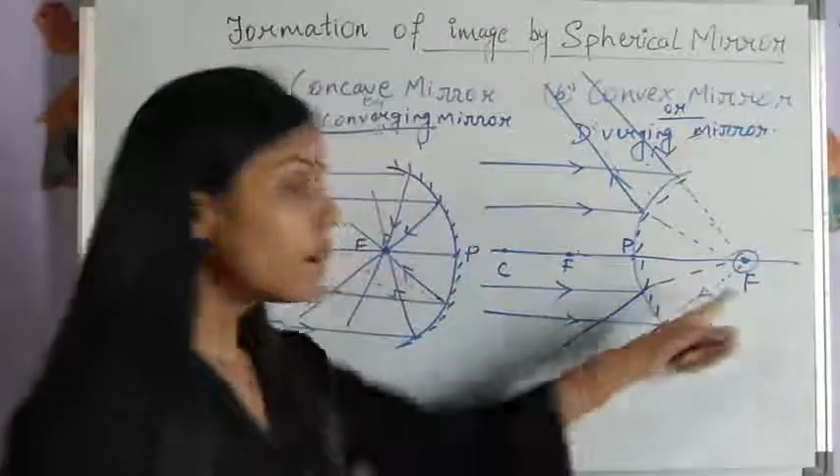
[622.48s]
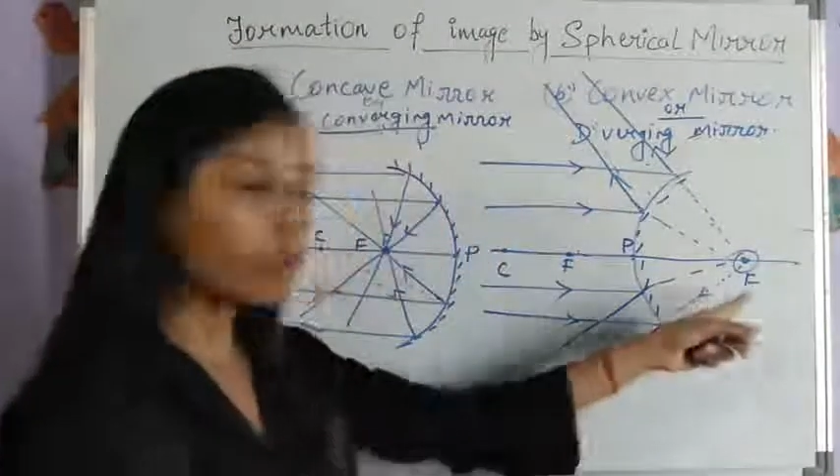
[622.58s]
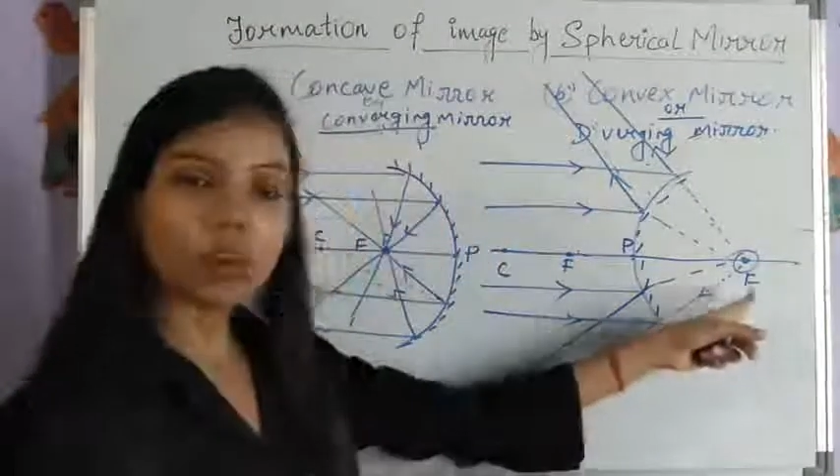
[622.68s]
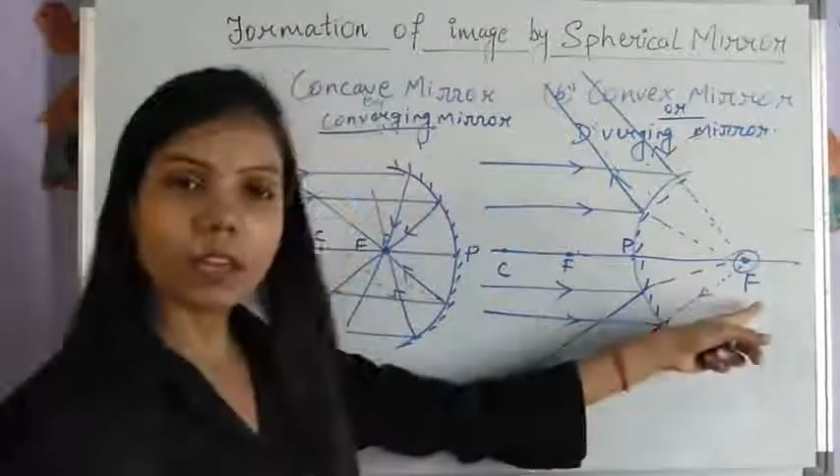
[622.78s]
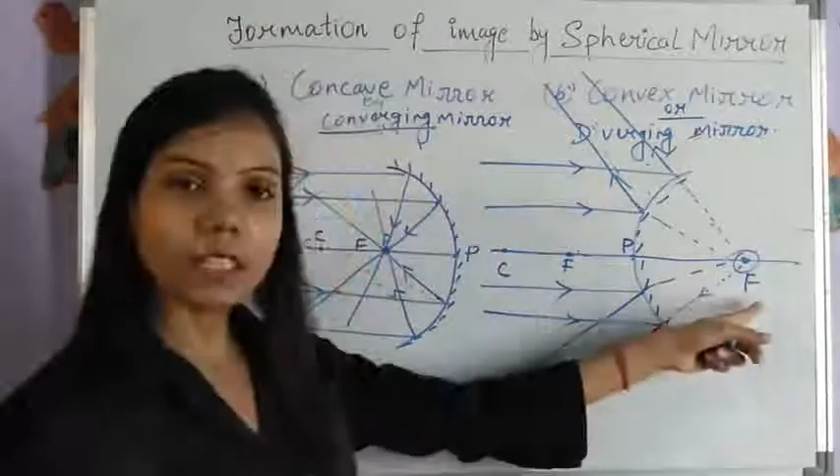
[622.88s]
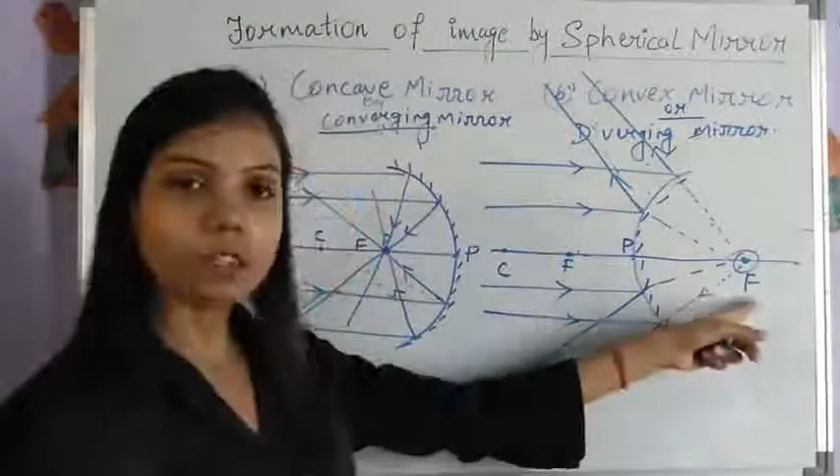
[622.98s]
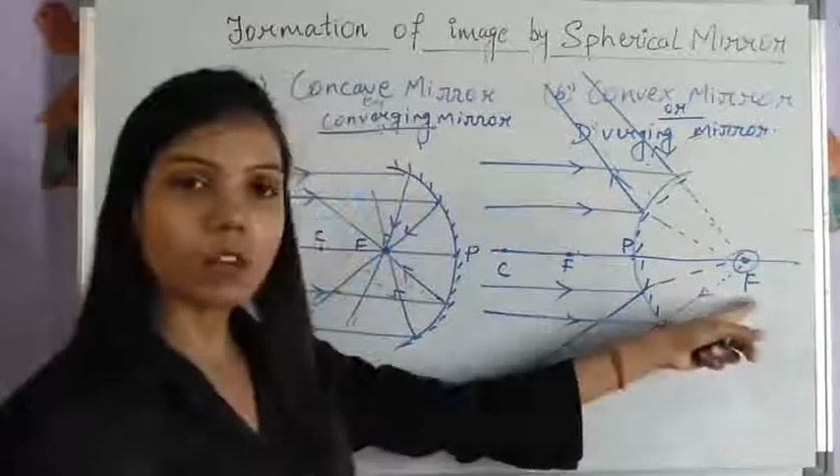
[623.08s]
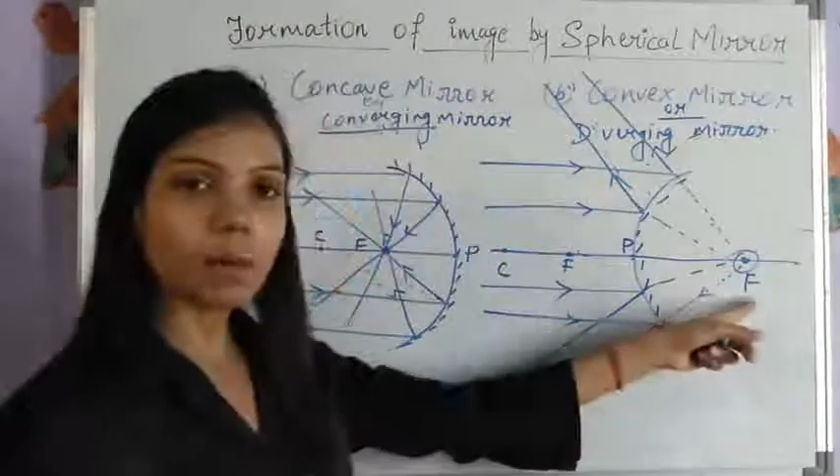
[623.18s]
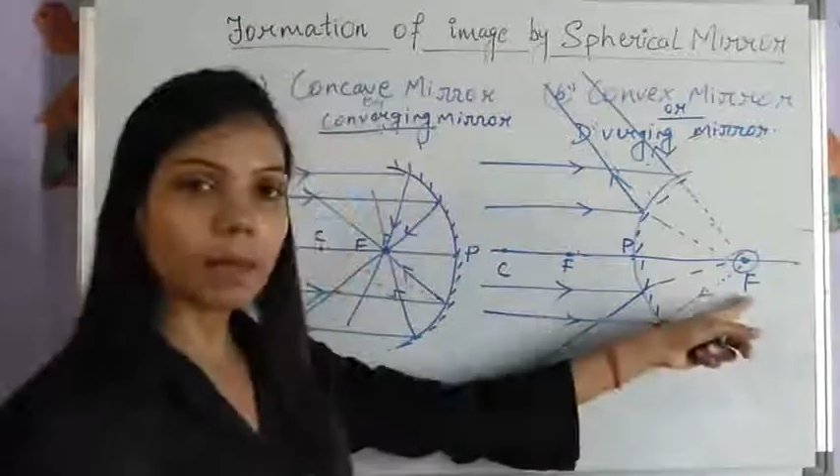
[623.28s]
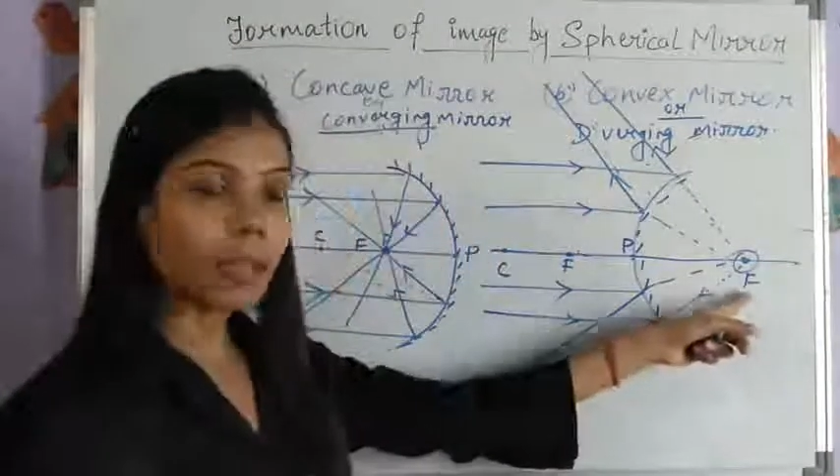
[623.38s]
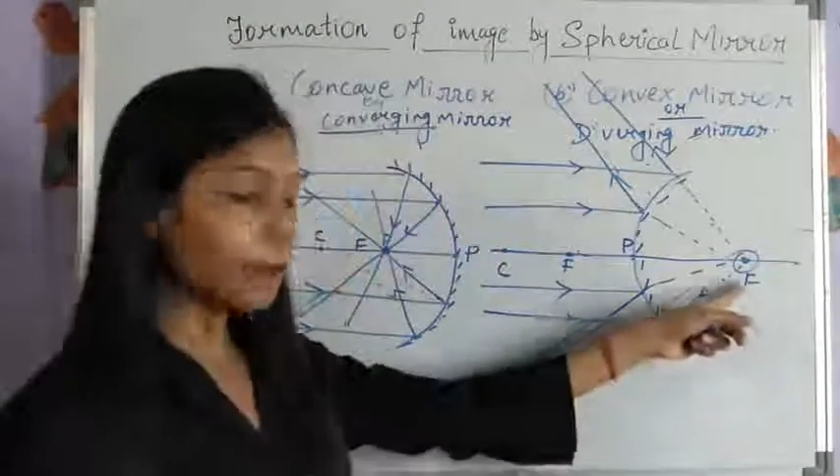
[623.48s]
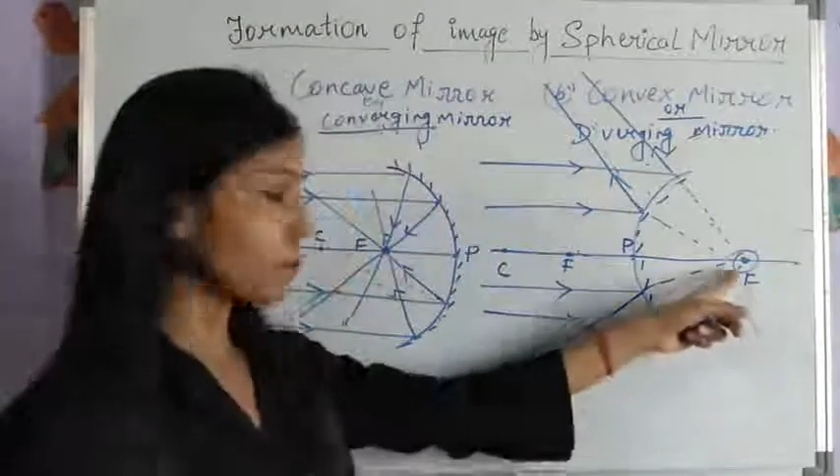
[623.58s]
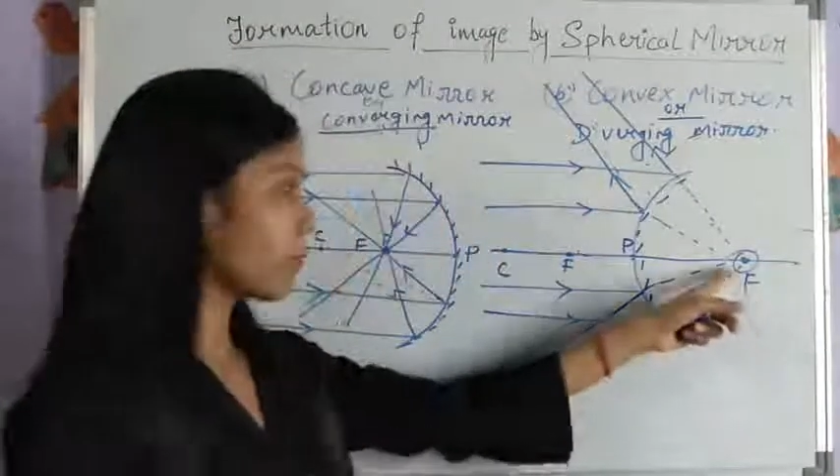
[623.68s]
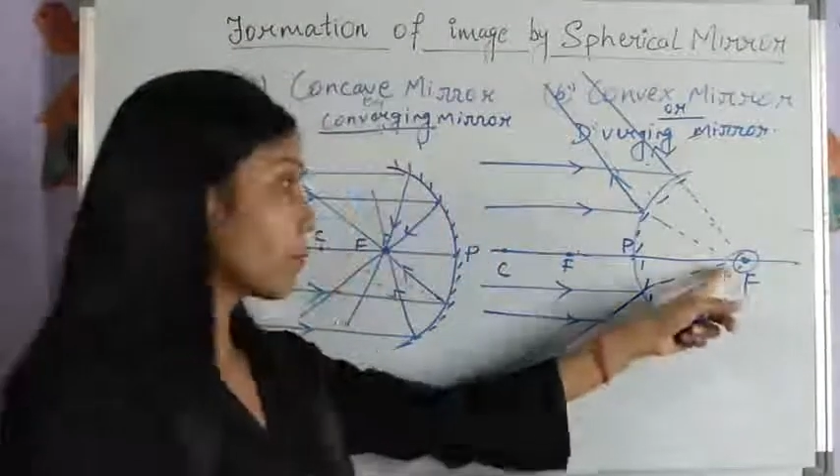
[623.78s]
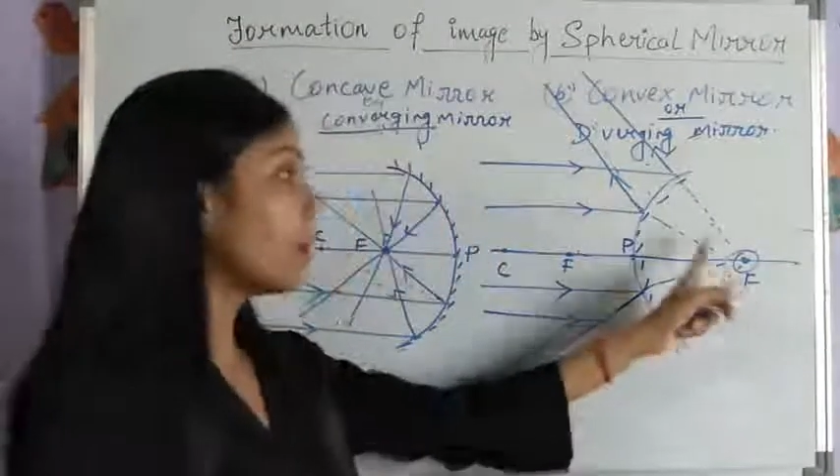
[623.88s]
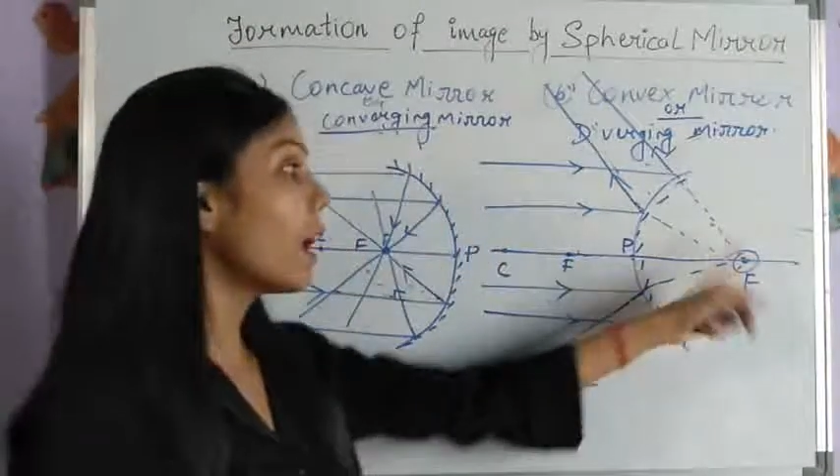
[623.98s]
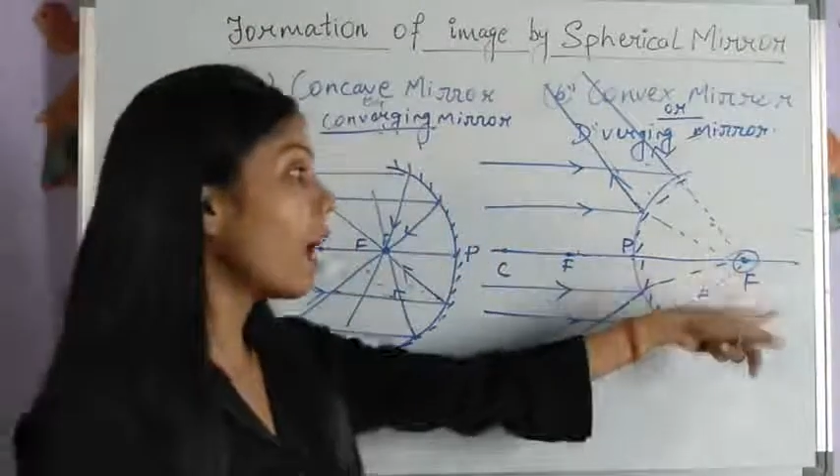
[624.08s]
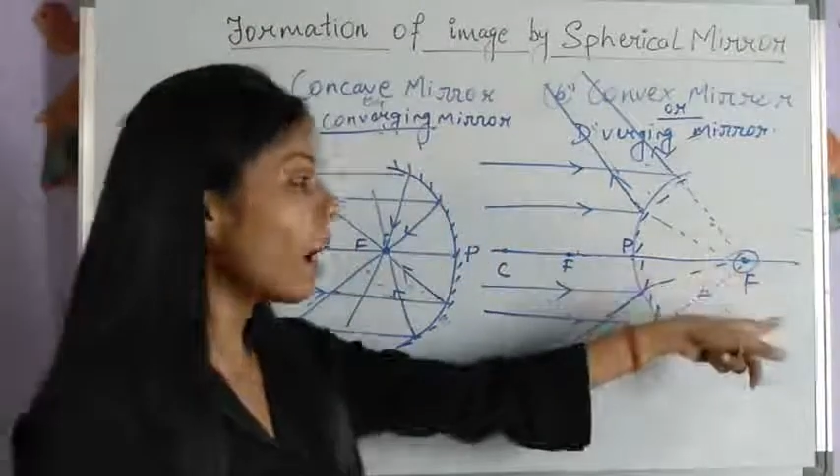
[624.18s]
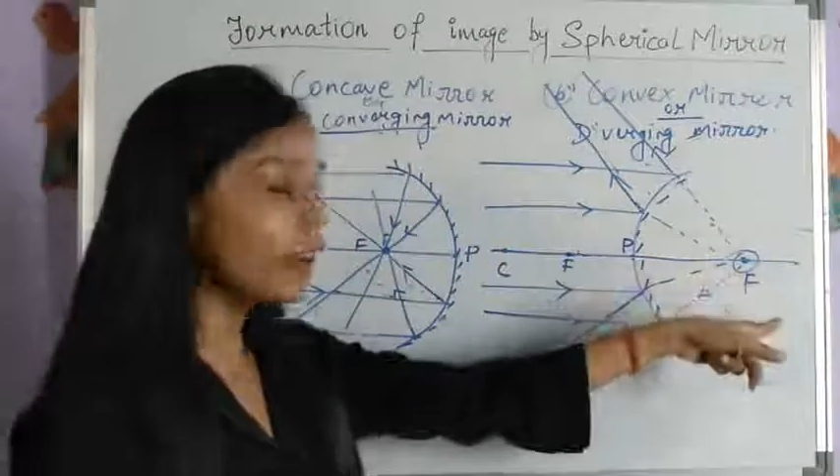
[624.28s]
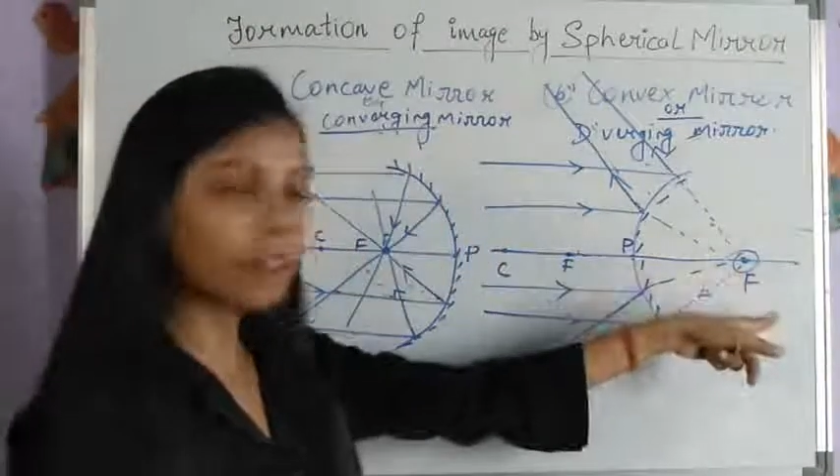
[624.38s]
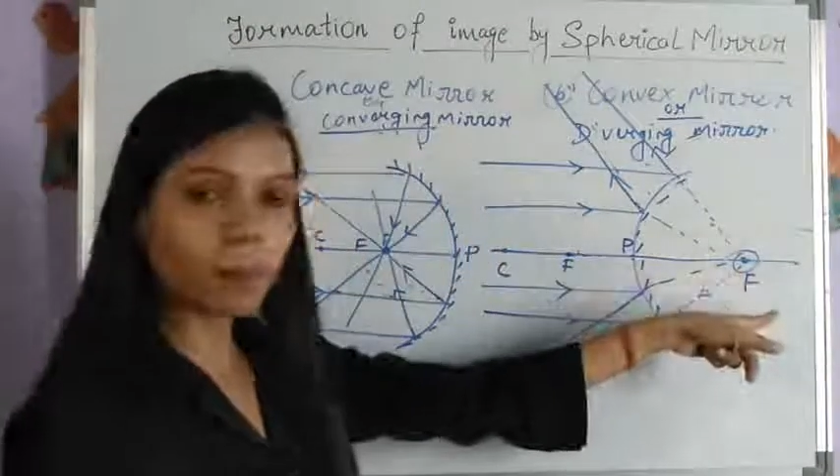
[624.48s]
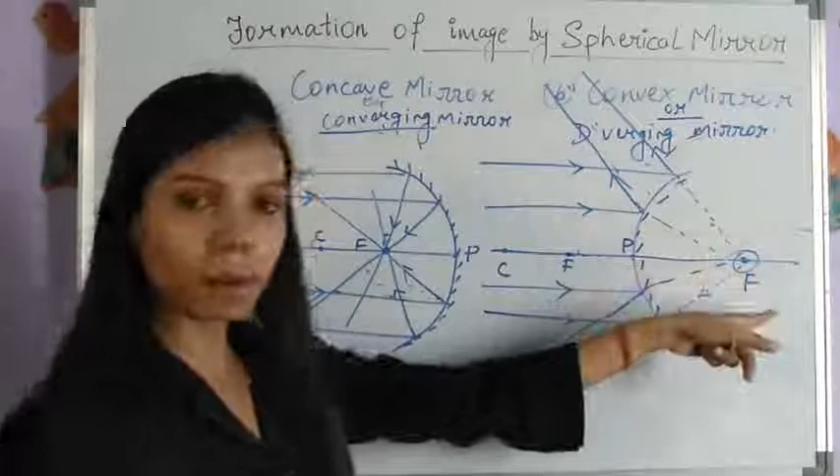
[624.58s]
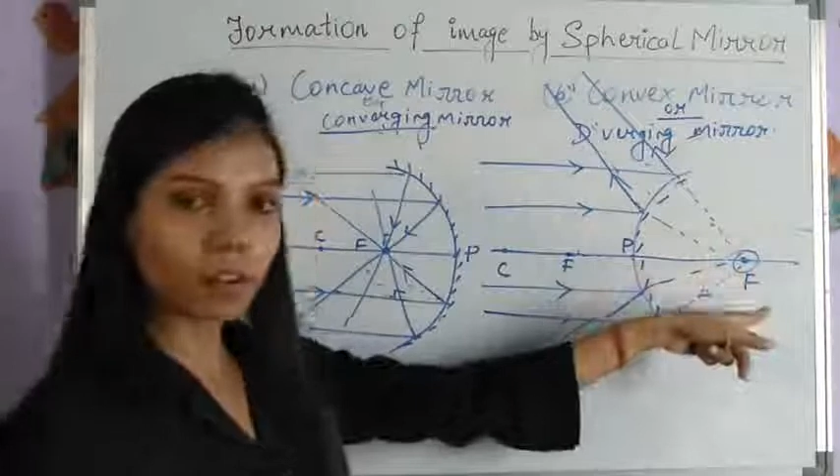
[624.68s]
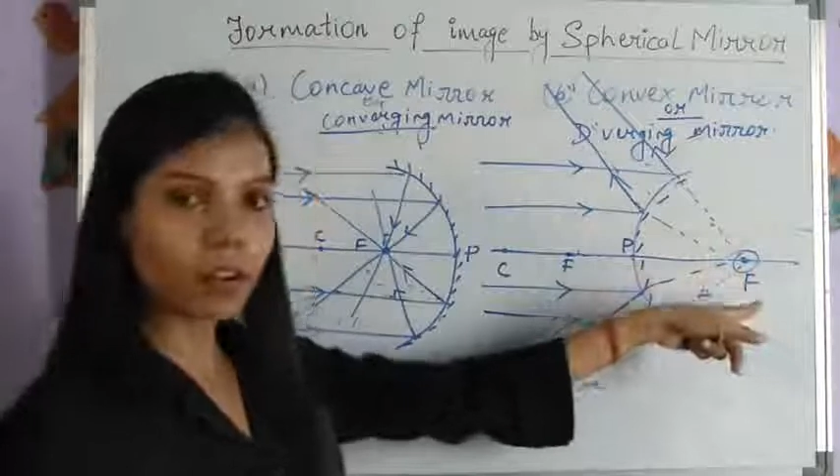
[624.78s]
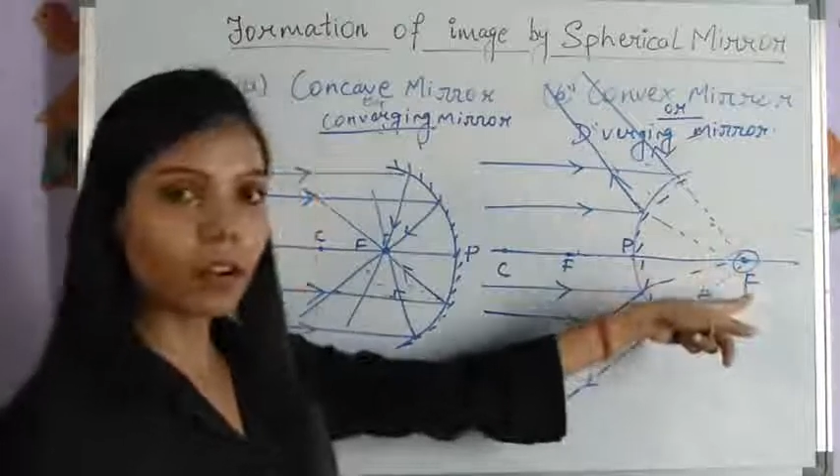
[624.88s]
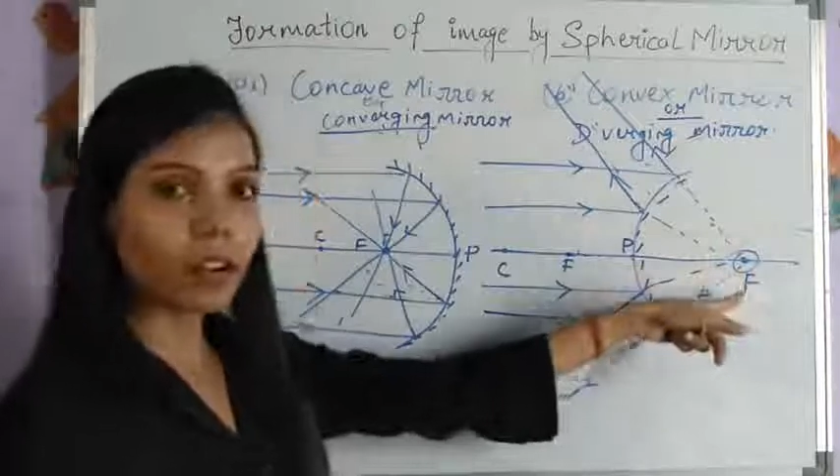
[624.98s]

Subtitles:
focus will be behind the mirror,